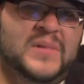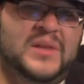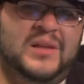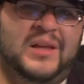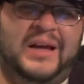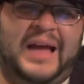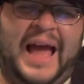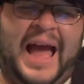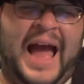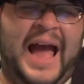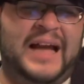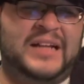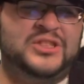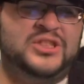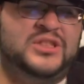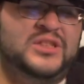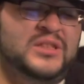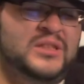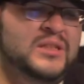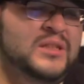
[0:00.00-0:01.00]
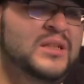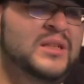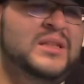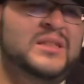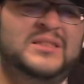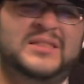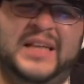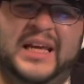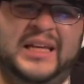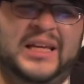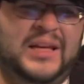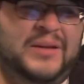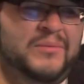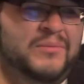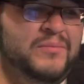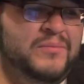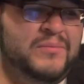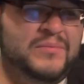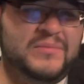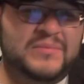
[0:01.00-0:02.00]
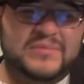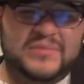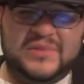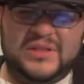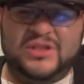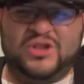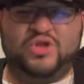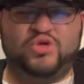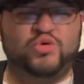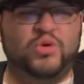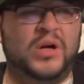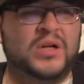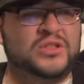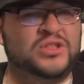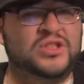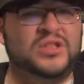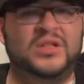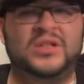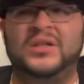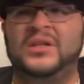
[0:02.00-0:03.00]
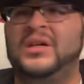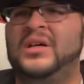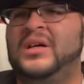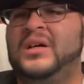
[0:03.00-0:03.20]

the action, taking destruction,